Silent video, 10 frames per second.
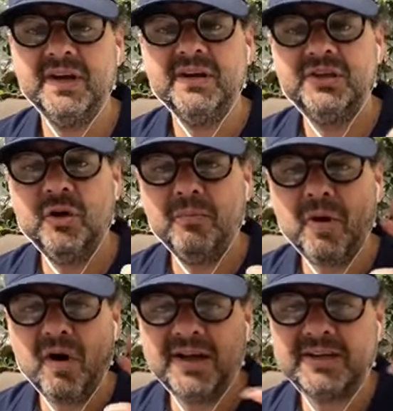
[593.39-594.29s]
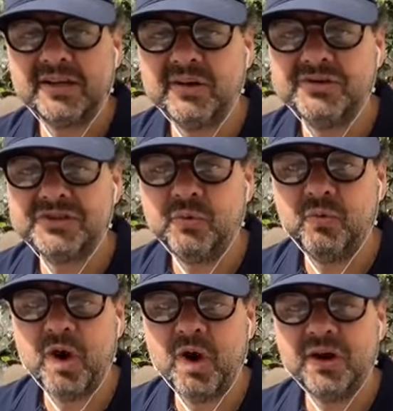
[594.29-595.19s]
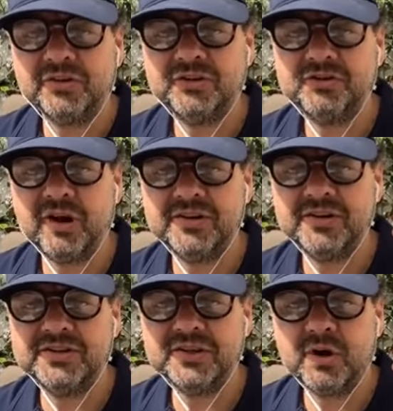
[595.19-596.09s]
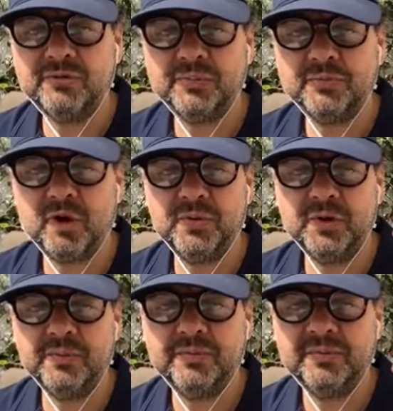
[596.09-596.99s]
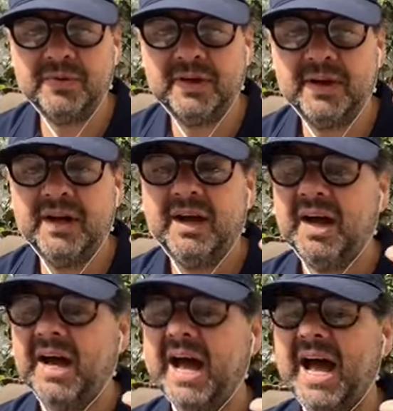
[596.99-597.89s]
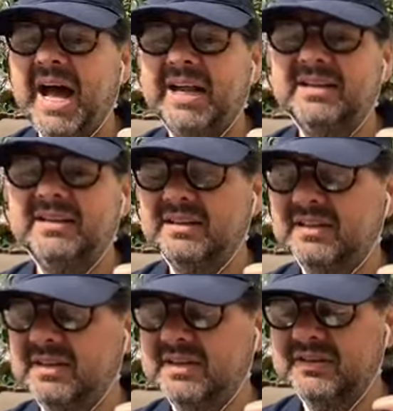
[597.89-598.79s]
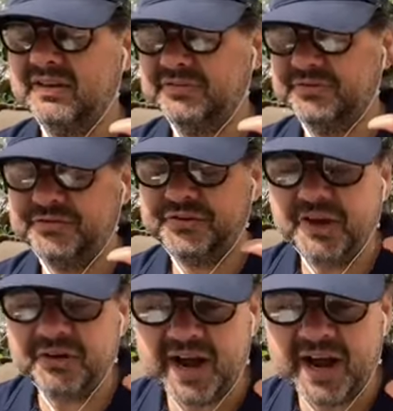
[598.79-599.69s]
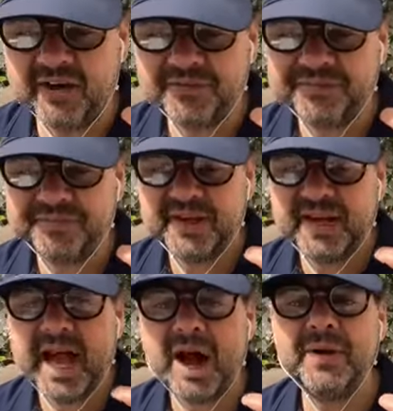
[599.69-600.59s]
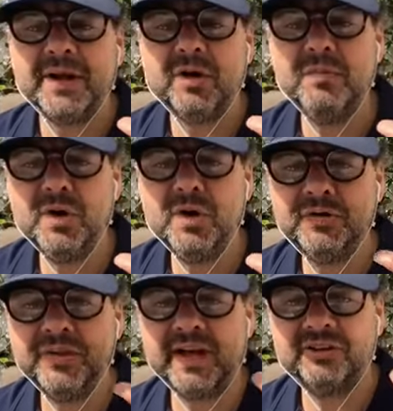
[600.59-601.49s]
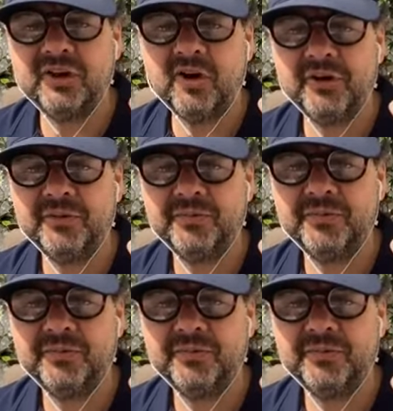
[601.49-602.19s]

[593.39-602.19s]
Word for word: Your mind goes to work to try and solve the problem and figure out how it can move that dial.